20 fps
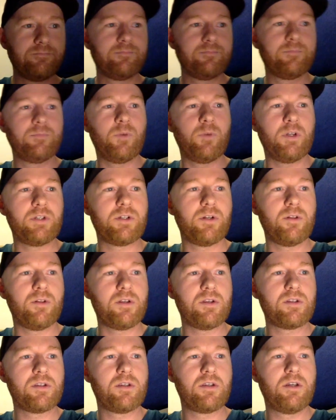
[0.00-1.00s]
I'm going to turn
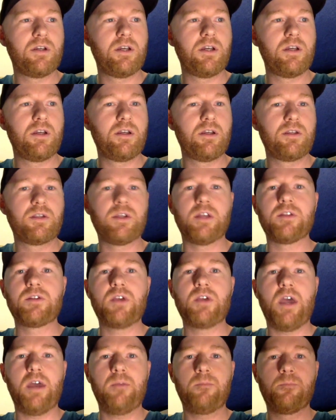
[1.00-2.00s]
this
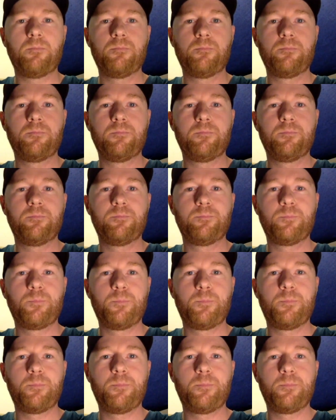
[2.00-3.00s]
sunset.
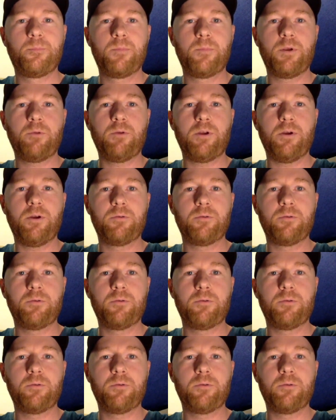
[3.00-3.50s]
Here we